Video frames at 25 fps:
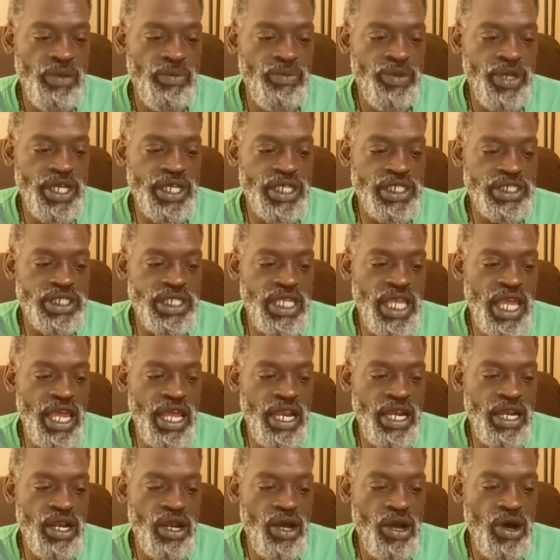Because
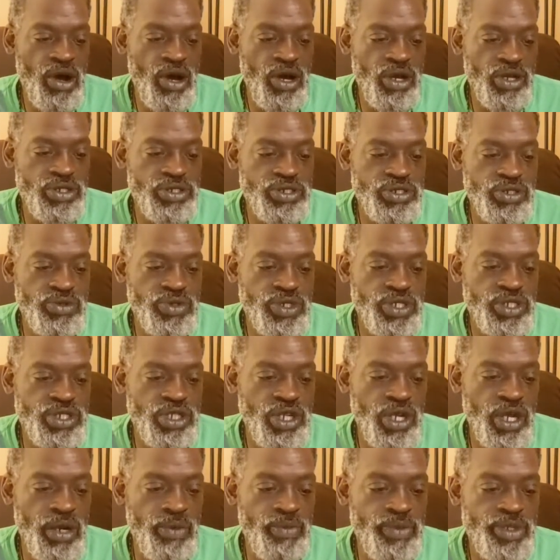that also
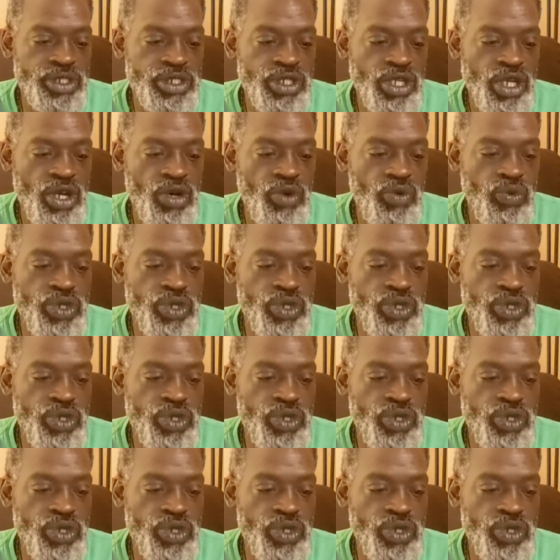determines